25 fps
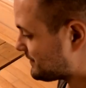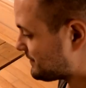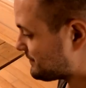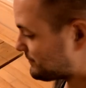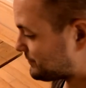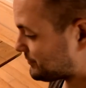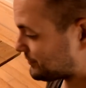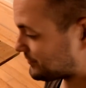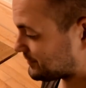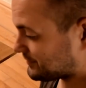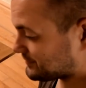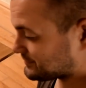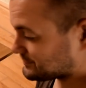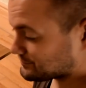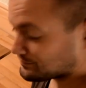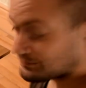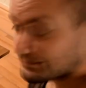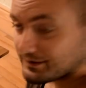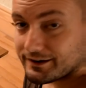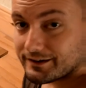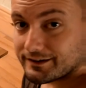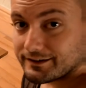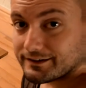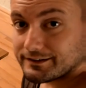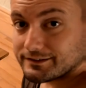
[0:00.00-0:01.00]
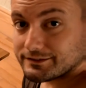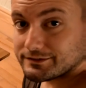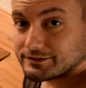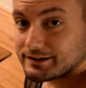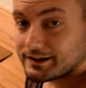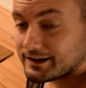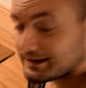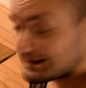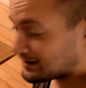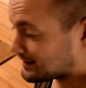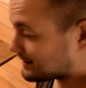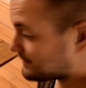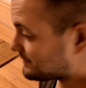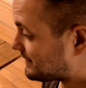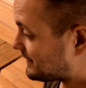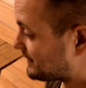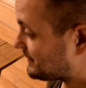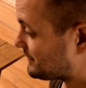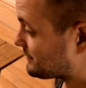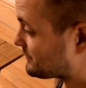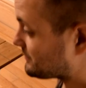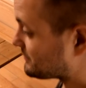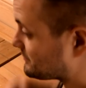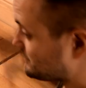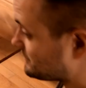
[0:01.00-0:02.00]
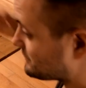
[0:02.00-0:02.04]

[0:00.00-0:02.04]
input as well is here, then you can